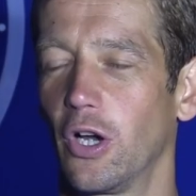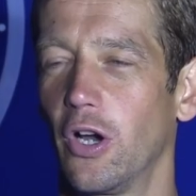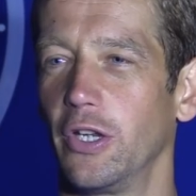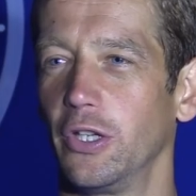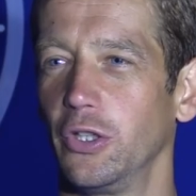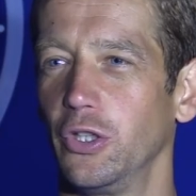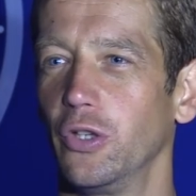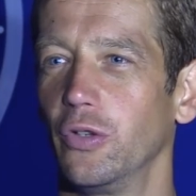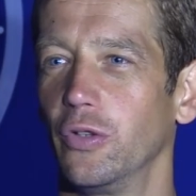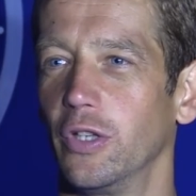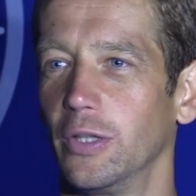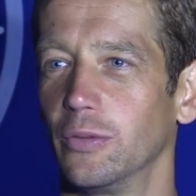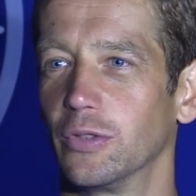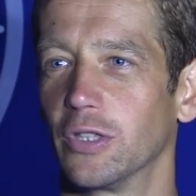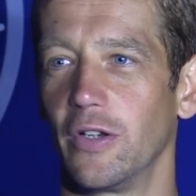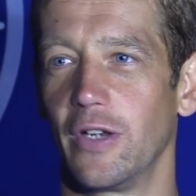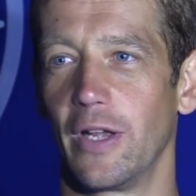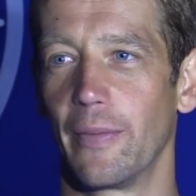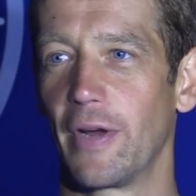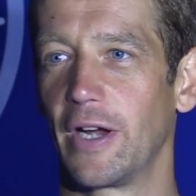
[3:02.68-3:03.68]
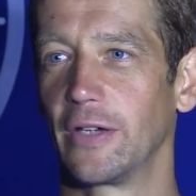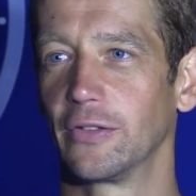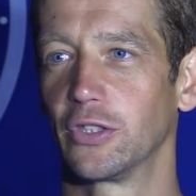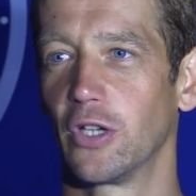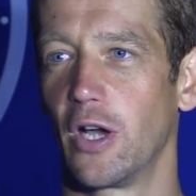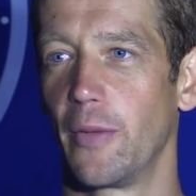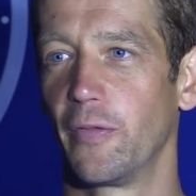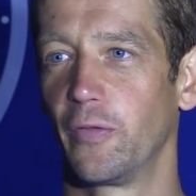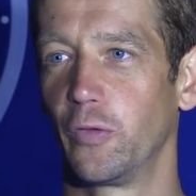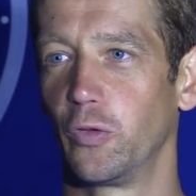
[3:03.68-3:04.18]
kind of knew that it was only a matter of
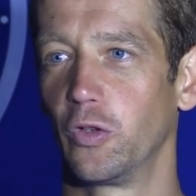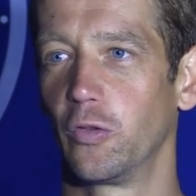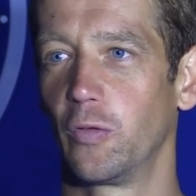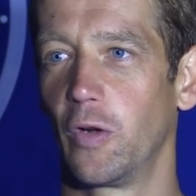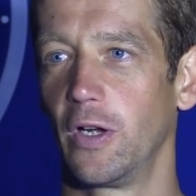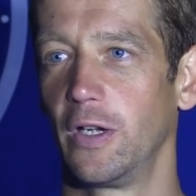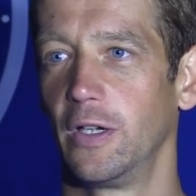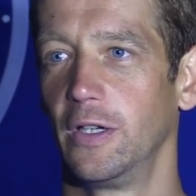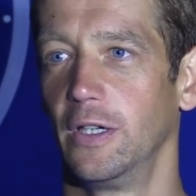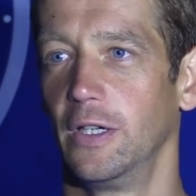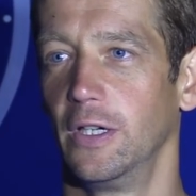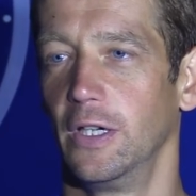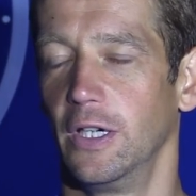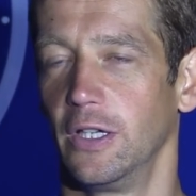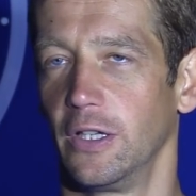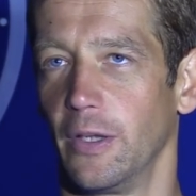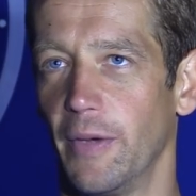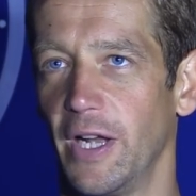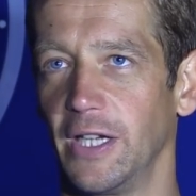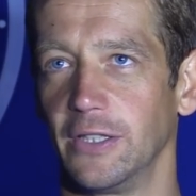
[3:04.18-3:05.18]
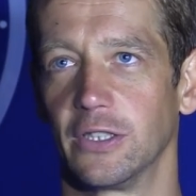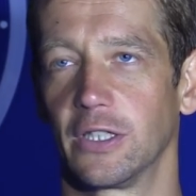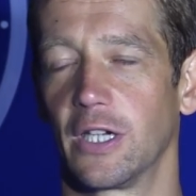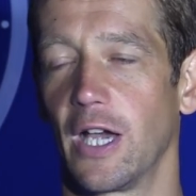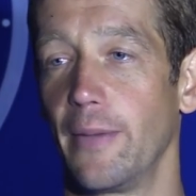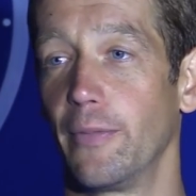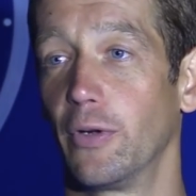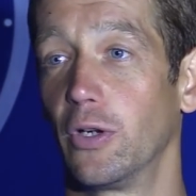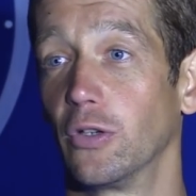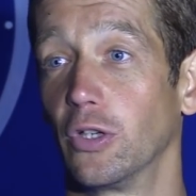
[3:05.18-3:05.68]
time before the manager
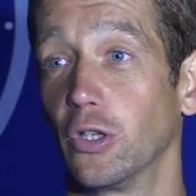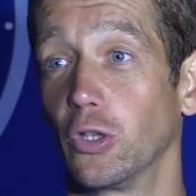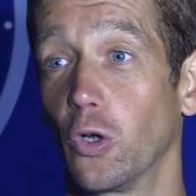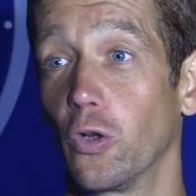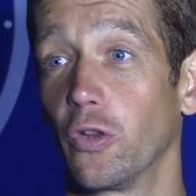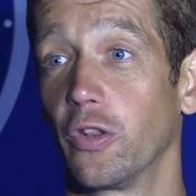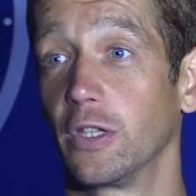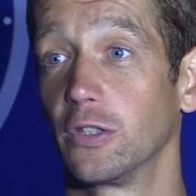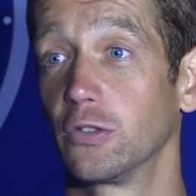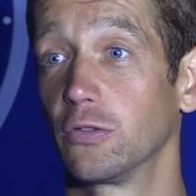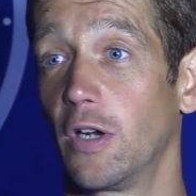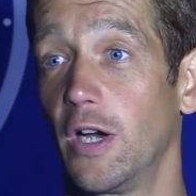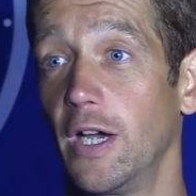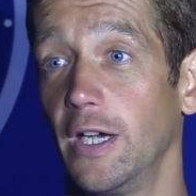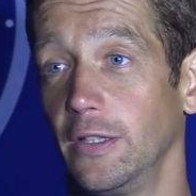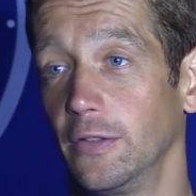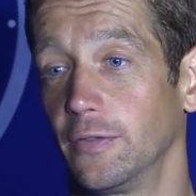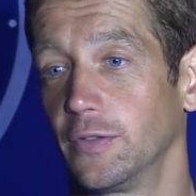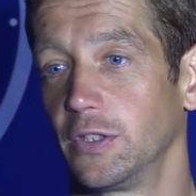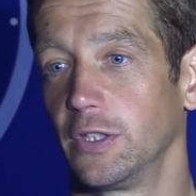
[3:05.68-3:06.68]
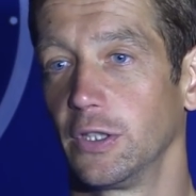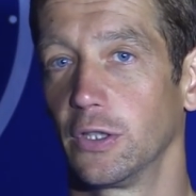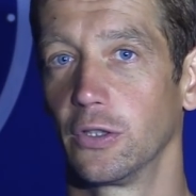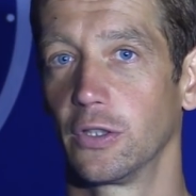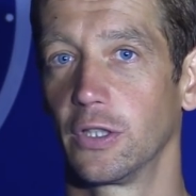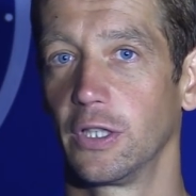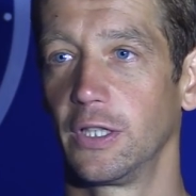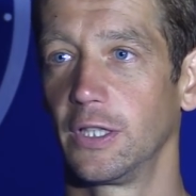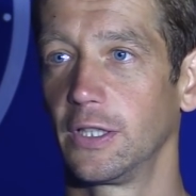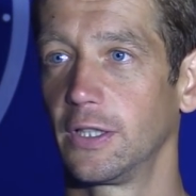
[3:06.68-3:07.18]
came along and got things right. And obviously
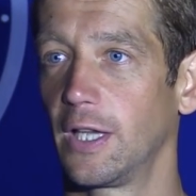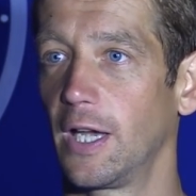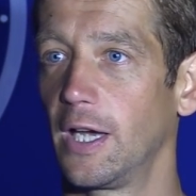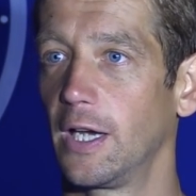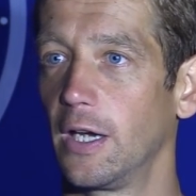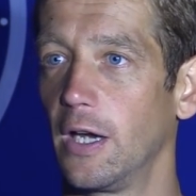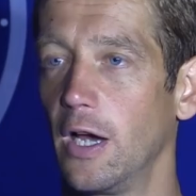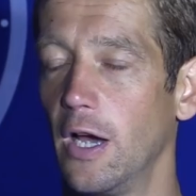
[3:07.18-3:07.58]
Cookie did that.